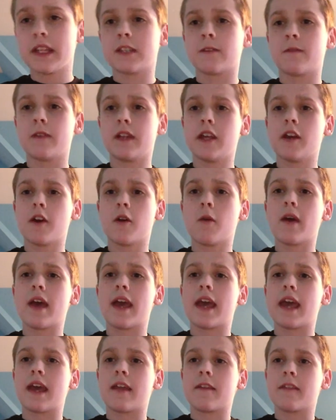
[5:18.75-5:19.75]
this video,
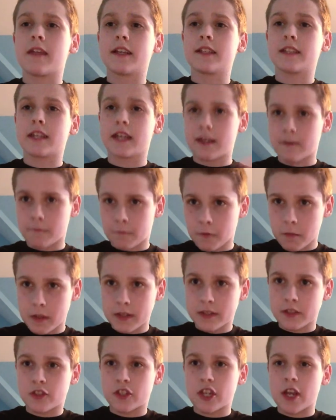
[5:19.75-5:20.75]
and thanks again for
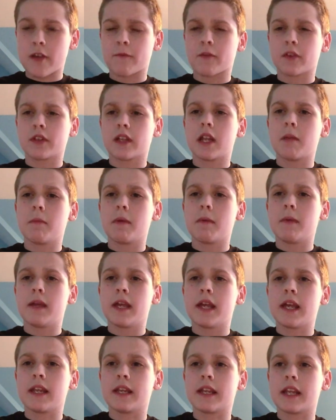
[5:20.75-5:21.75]
Ms. the Champ for letting me
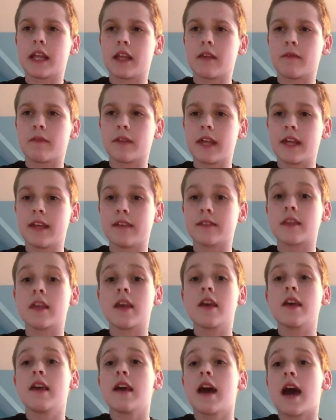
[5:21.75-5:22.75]
be in King of Kings.
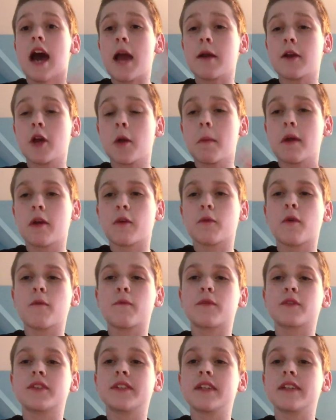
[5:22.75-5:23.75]
I'm
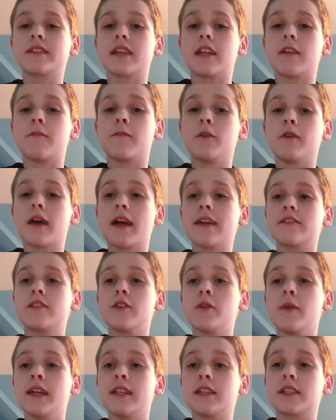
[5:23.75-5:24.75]
CodeBreaker146, and if you like
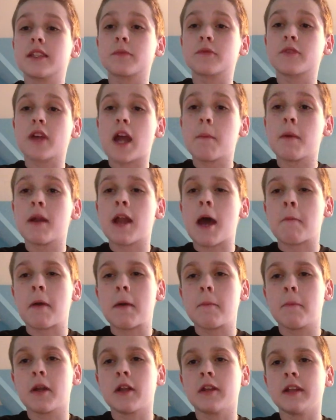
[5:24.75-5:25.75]
to hit the subscribe button, I
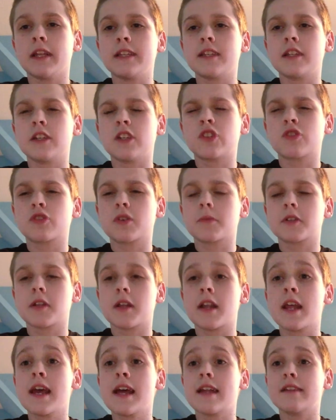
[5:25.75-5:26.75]
might put a link in the
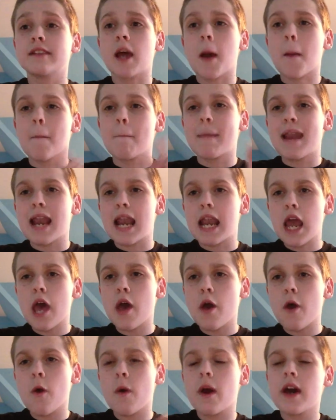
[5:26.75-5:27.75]
description down
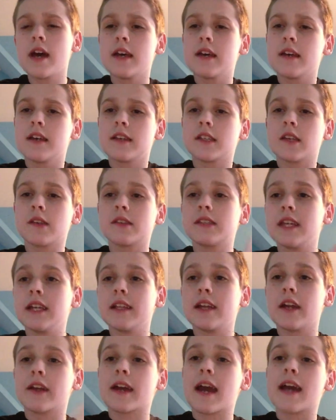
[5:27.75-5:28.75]
below. So see you
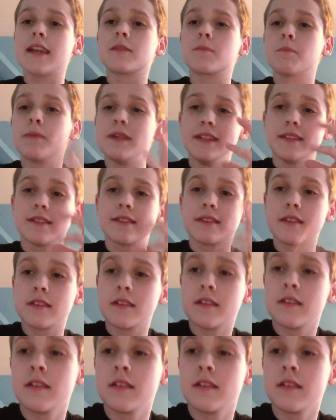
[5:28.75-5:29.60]
later, guys. Peace.